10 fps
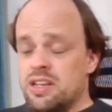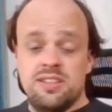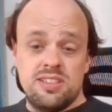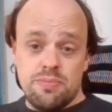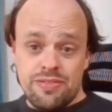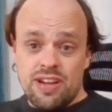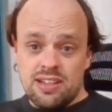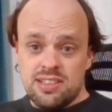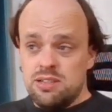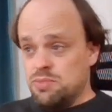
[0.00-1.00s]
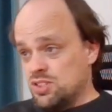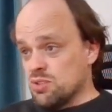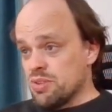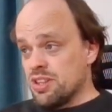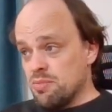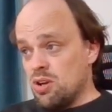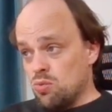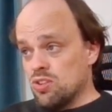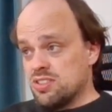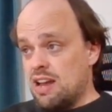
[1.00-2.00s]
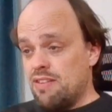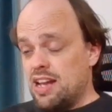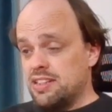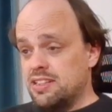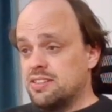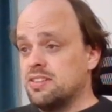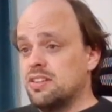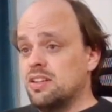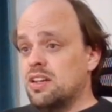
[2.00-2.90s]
PerfectIt, but some of them are ones I've added